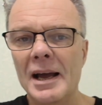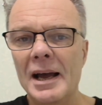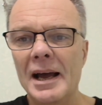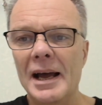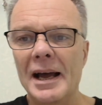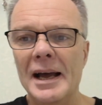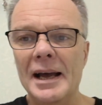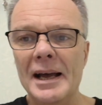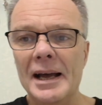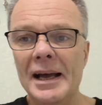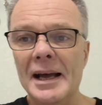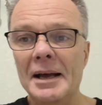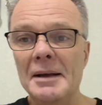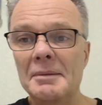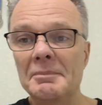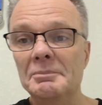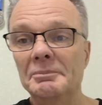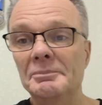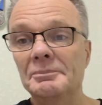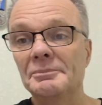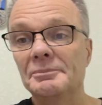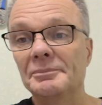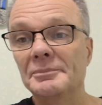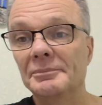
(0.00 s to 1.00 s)

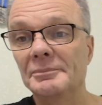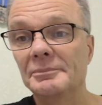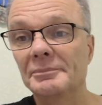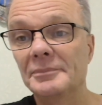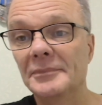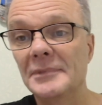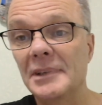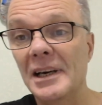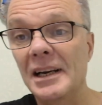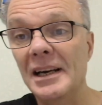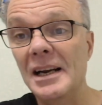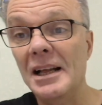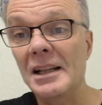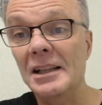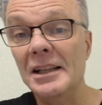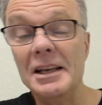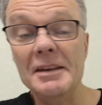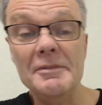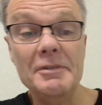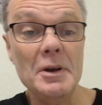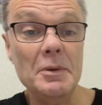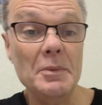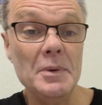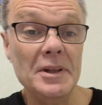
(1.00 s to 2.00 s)
And I'll
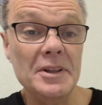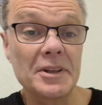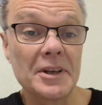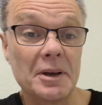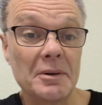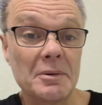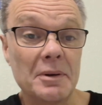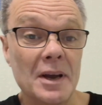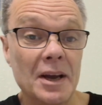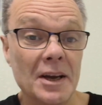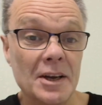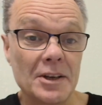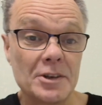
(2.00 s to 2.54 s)
leave it with you.